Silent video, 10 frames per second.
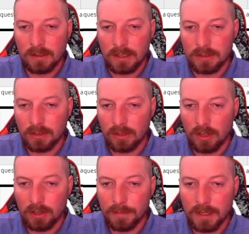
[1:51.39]
It's going to
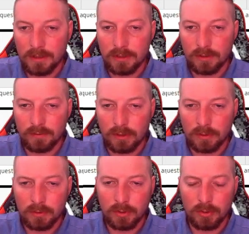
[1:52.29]
automatically
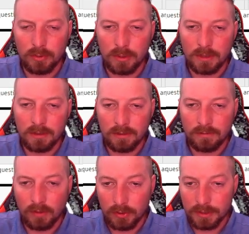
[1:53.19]
default to
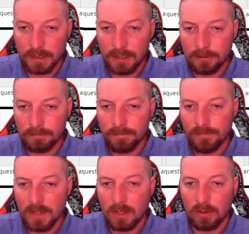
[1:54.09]
Vault account.
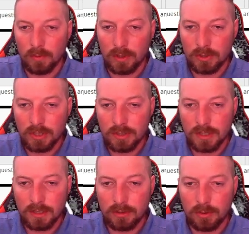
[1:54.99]
We're going to change
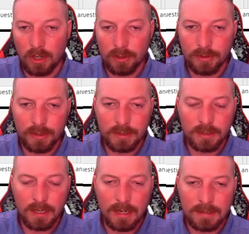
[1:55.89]
that to
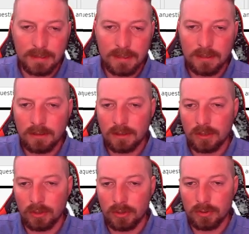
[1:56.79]
Autodesk ID.
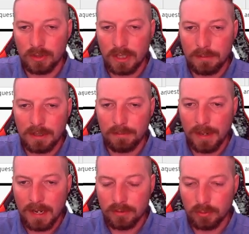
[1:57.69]
Your username and
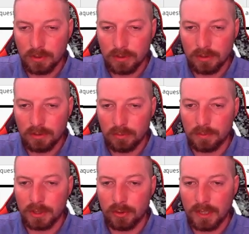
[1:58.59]
password will
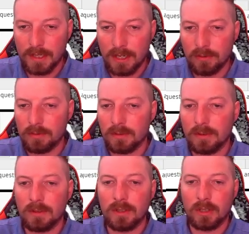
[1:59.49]
be grayed out.
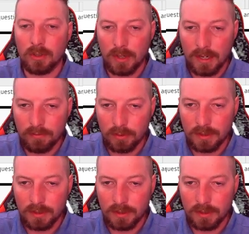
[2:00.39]
You don't have one.